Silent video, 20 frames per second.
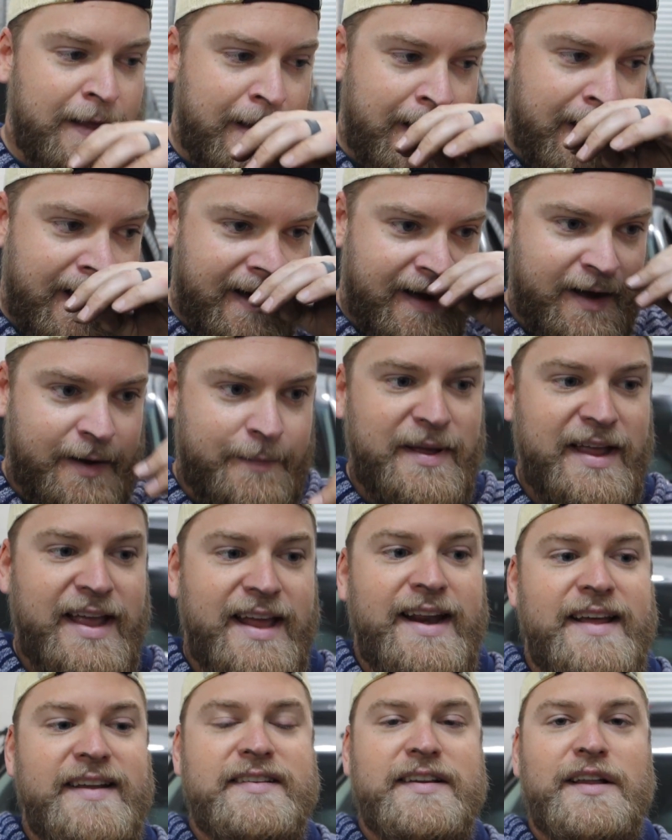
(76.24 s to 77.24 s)

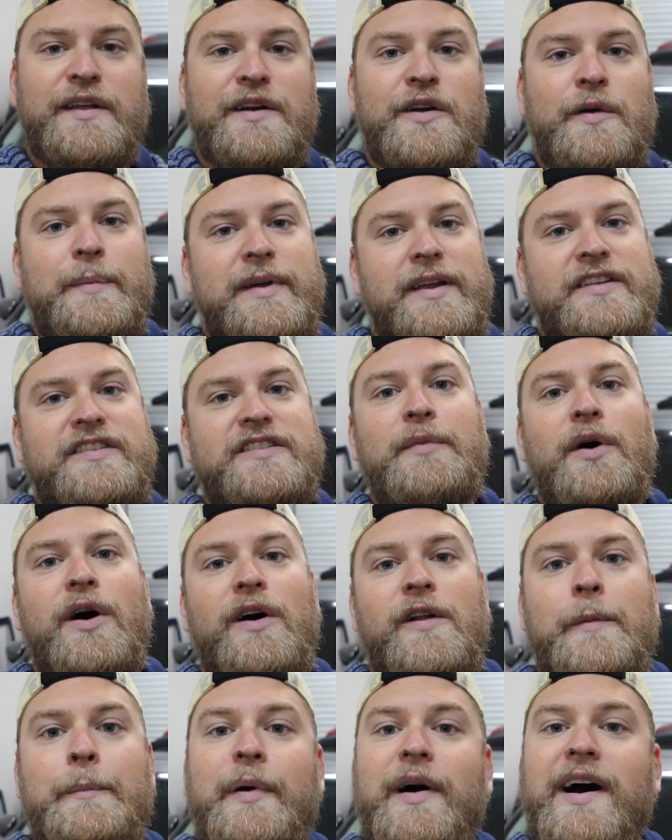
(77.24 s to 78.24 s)
It is a little bit
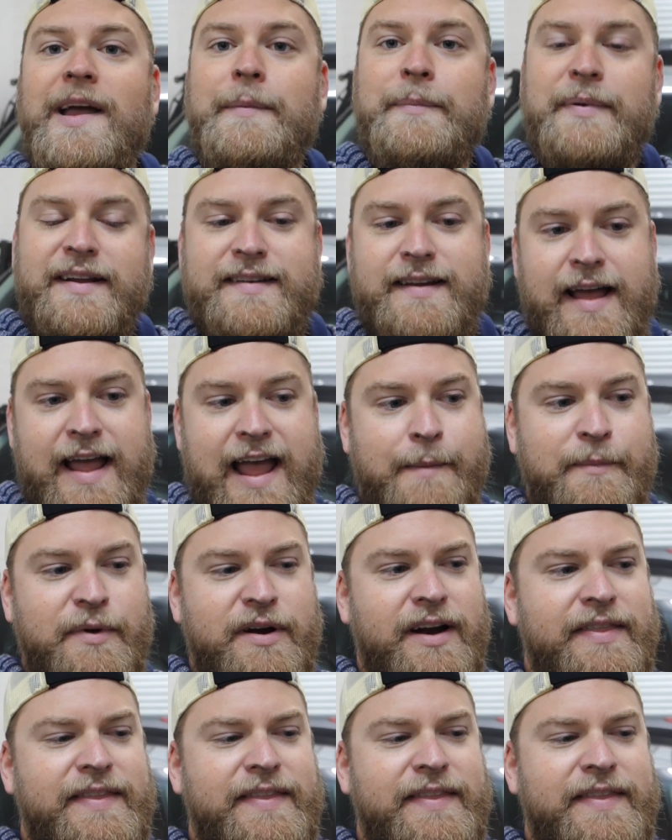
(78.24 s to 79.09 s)
smaller piping diameter.